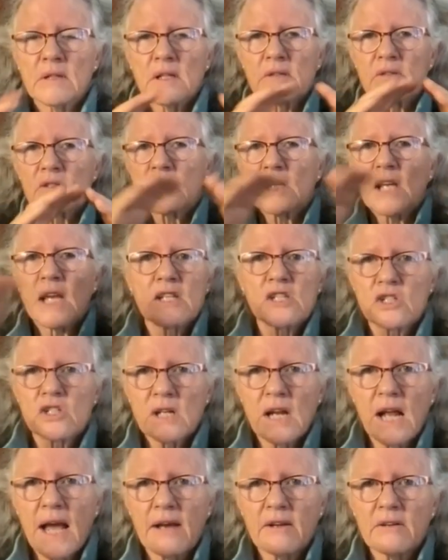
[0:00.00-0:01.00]
sketch it
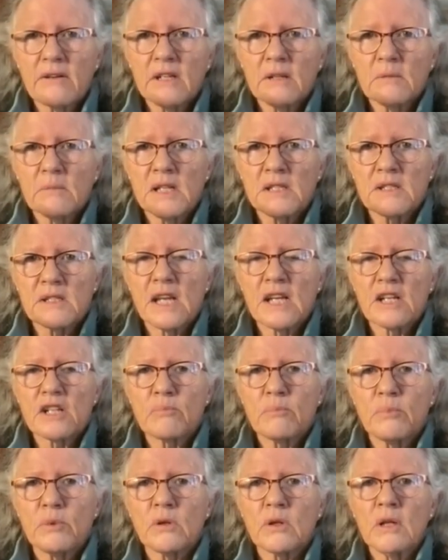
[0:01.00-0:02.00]
out in my
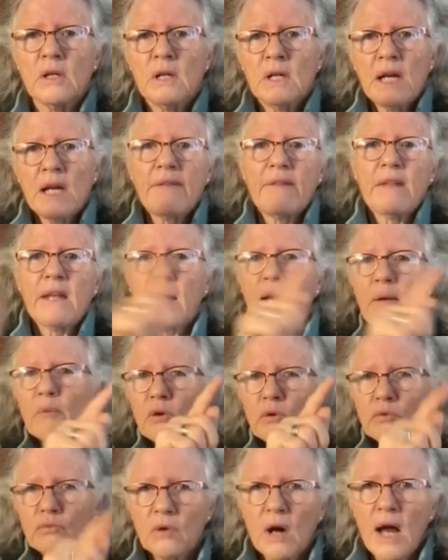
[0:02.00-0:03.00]
sketchbook, and then I
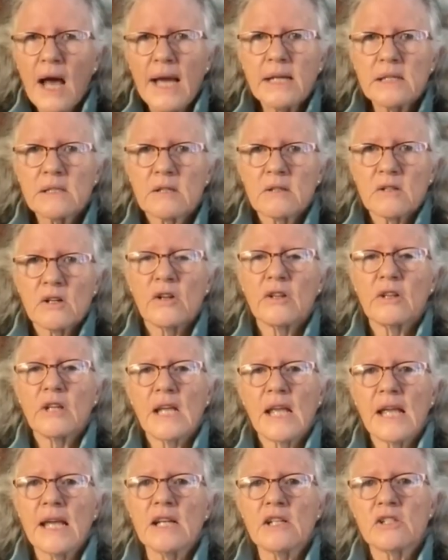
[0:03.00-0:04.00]
will write on
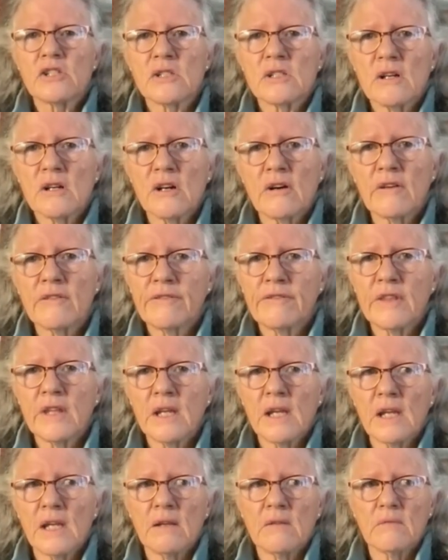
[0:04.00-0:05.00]
the edge of
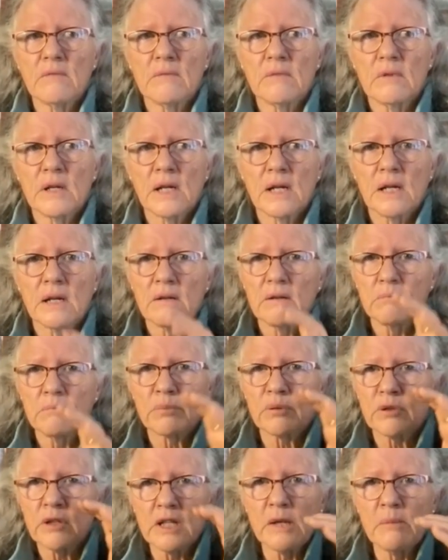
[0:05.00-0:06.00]
the
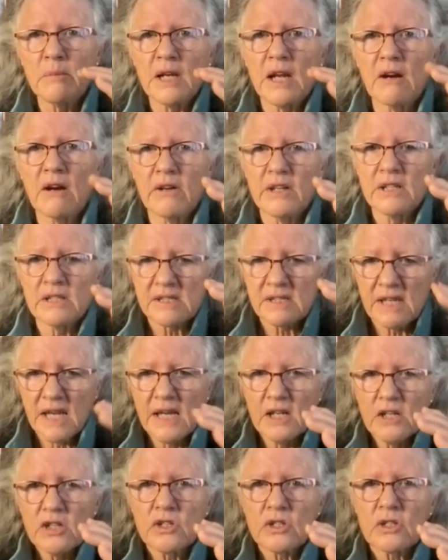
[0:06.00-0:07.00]
preliminary
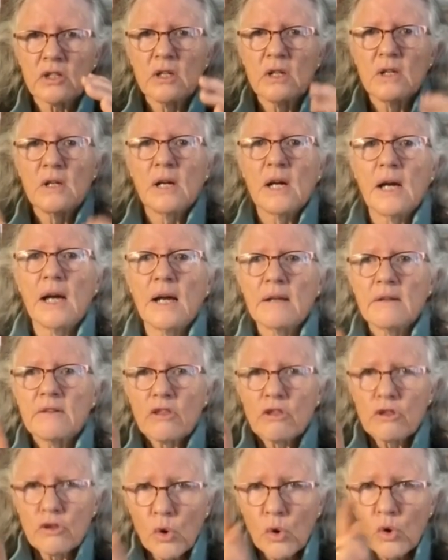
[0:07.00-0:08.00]
sketch
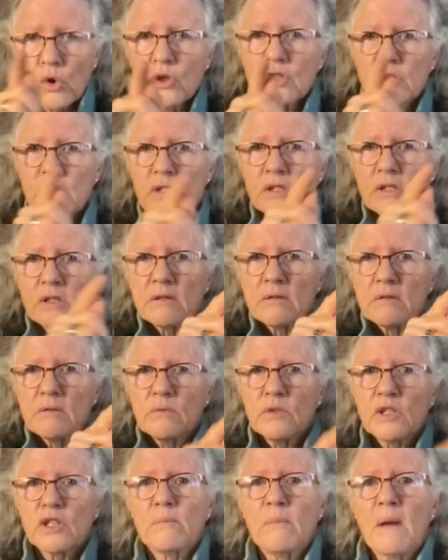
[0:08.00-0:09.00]
thoughts,
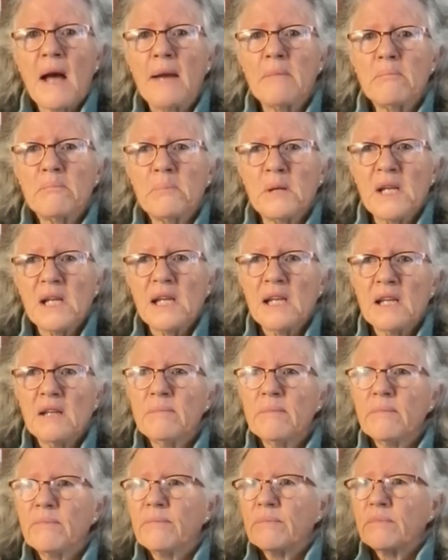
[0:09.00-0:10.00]
which might be
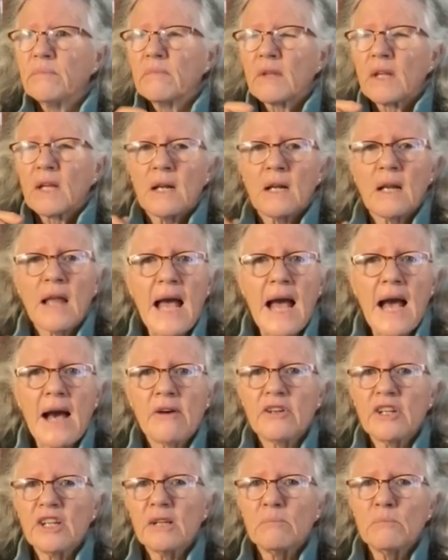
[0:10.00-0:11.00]

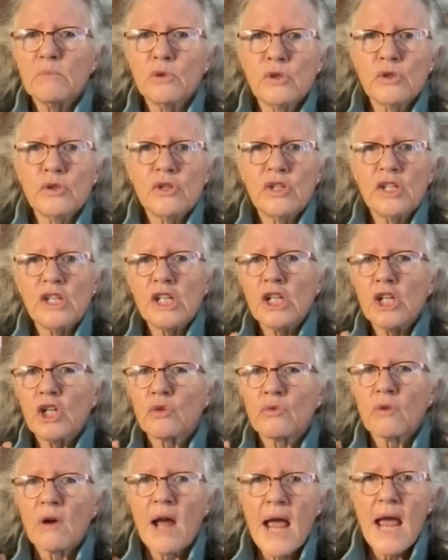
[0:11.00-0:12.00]
cloudy, moody,
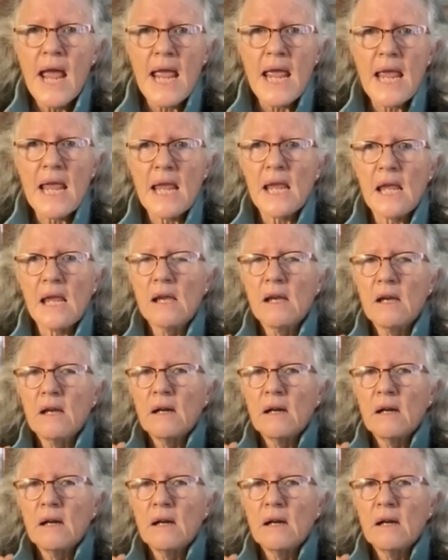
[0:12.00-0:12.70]
grey,